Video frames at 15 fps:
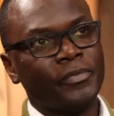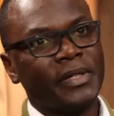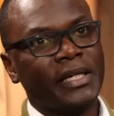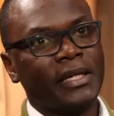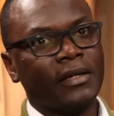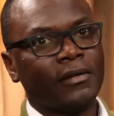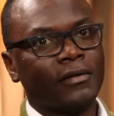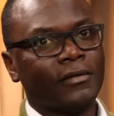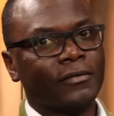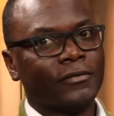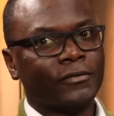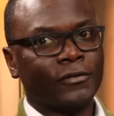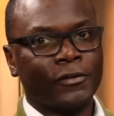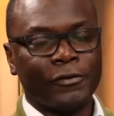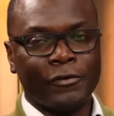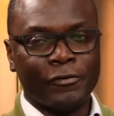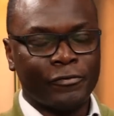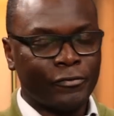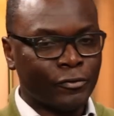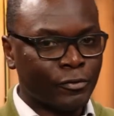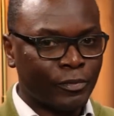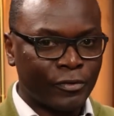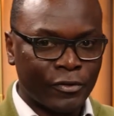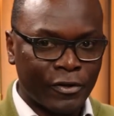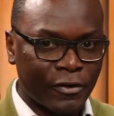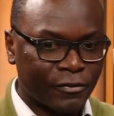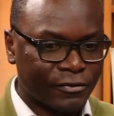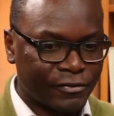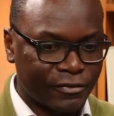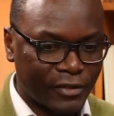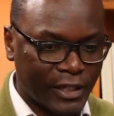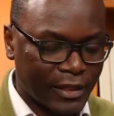being a full prof,